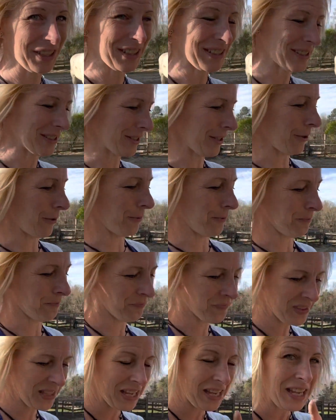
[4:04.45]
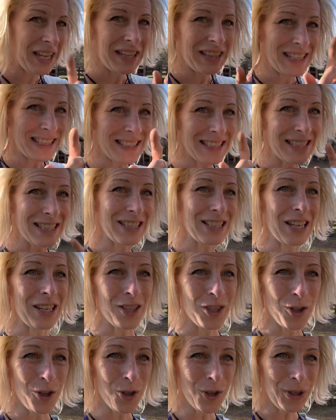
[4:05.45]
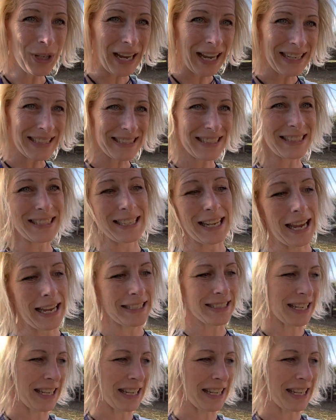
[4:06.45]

So this is your guys' task,